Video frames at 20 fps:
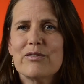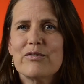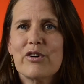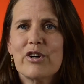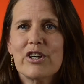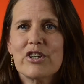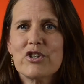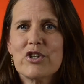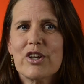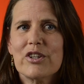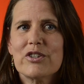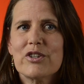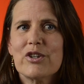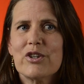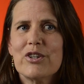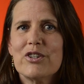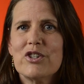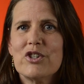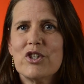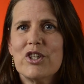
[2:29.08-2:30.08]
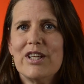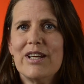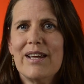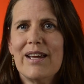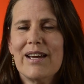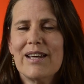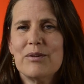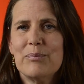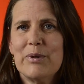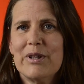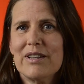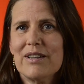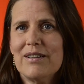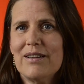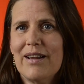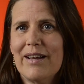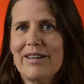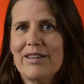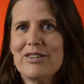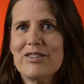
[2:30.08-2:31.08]
for our shelter. She had been a
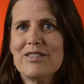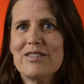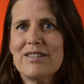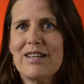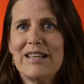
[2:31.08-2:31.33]
client